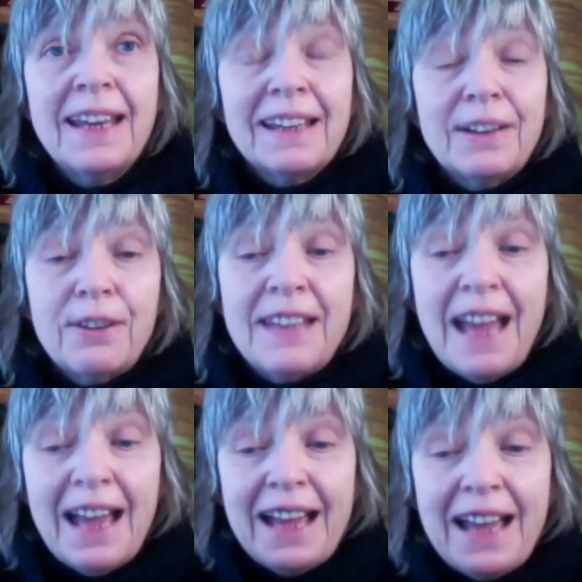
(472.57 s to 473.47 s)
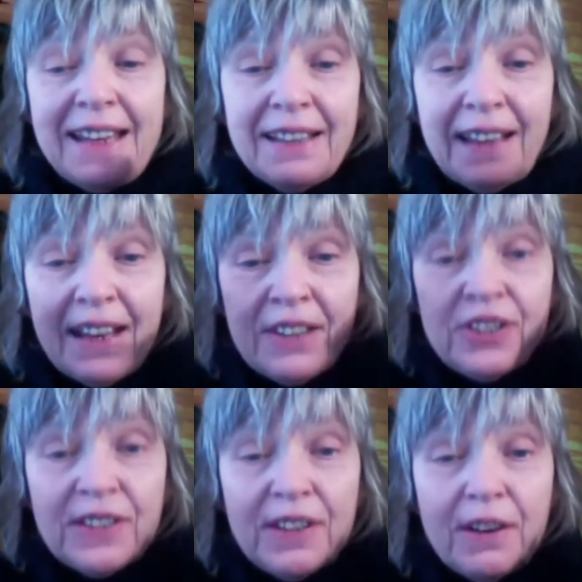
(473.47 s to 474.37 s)
go in the high
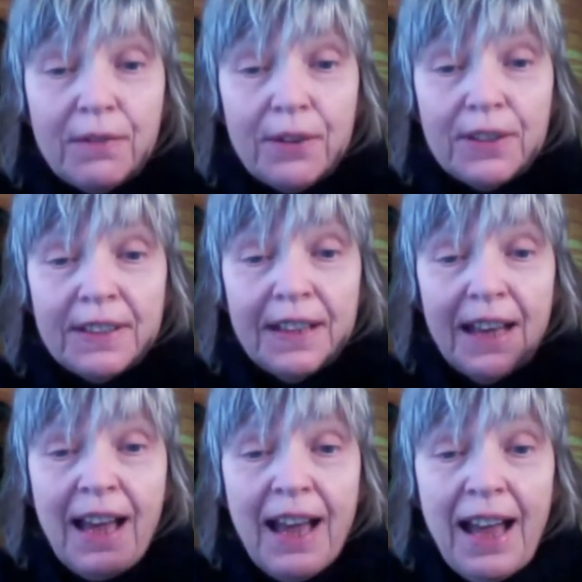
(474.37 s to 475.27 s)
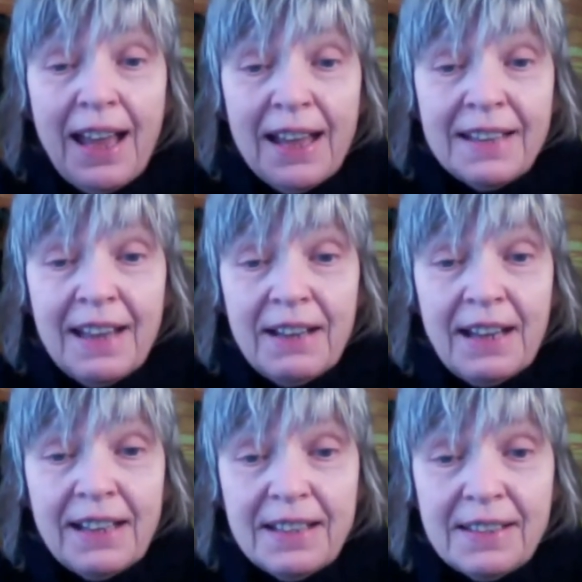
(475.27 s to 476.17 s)
register of voice. They're
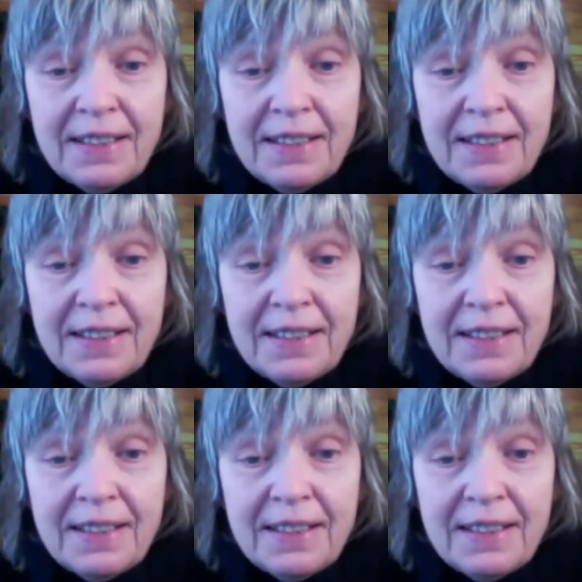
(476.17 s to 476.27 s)
like this.